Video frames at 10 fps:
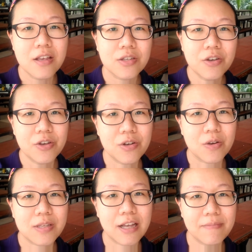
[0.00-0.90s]
So
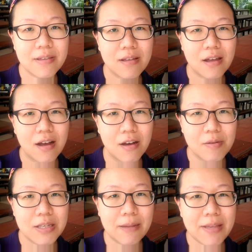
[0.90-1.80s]

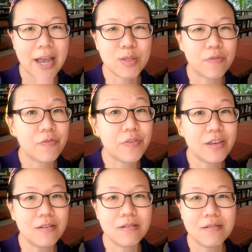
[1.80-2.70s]
sometimes you
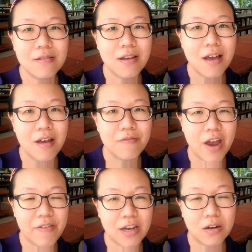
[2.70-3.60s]
feel
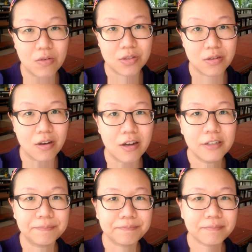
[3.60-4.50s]
very close to God,